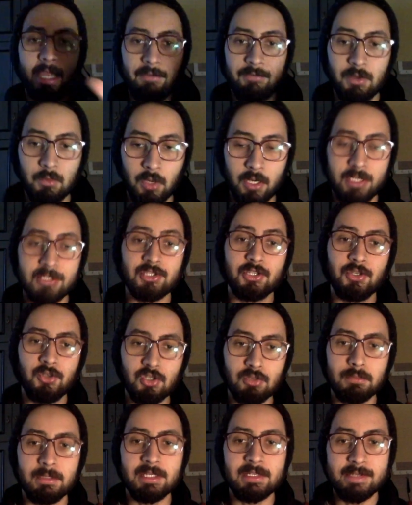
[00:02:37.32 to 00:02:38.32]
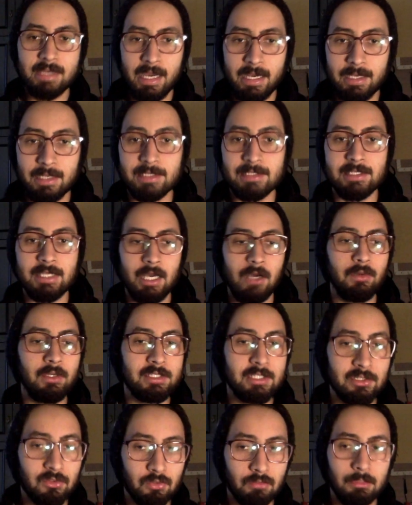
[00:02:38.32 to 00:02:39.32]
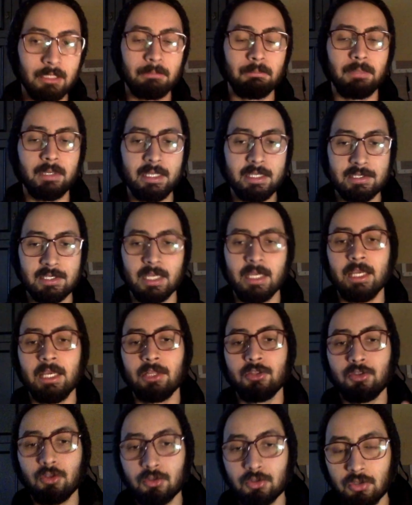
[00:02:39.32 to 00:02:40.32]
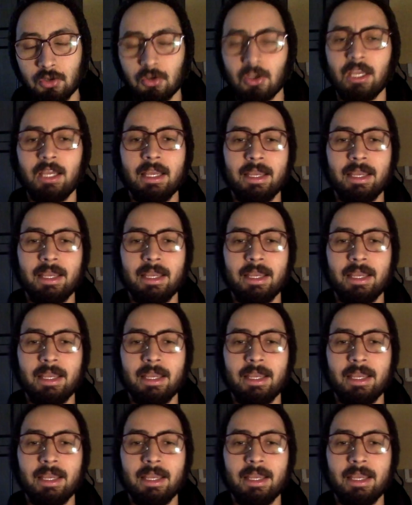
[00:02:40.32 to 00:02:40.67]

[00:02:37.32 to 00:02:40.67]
everyone, excuse me, silence, now listen to me, please, don't talk.